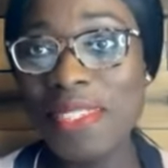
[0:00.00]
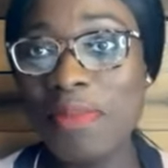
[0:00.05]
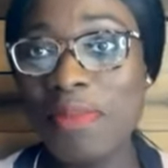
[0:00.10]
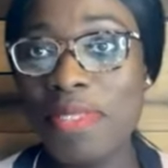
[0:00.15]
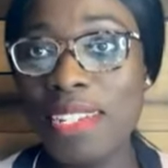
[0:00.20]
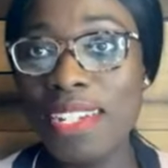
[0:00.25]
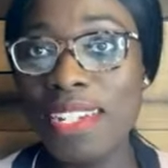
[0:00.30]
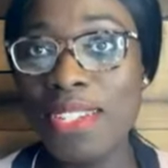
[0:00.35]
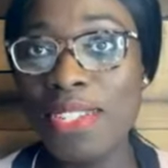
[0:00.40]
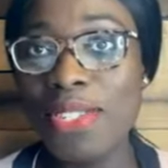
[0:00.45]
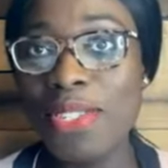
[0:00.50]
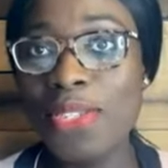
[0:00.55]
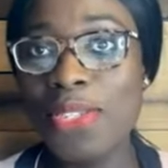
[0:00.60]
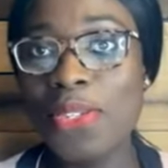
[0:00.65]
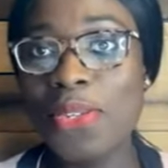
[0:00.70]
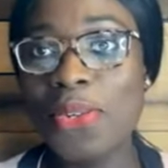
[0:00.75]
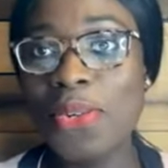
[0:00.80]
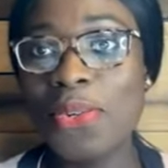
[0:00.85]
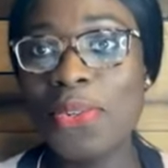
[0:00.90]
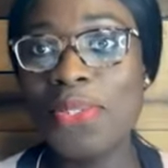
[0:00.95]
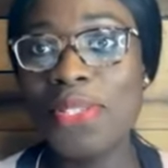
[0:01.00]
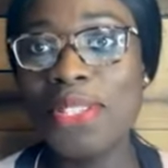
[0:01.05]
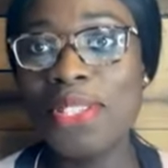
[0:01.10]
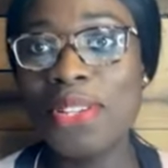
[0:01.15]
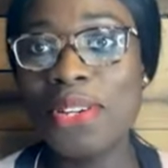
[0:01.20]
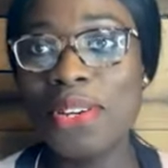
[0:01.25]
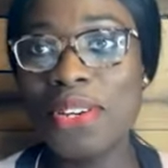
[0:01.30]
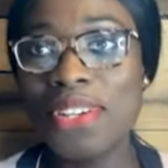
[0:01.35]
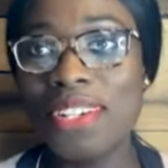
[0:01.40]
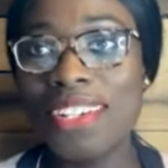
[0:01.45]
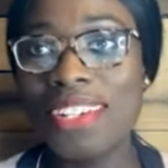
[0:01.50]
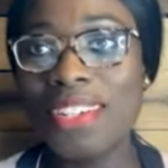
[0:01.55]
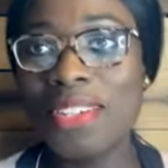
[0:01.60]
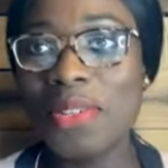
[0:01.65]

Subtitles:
been so long.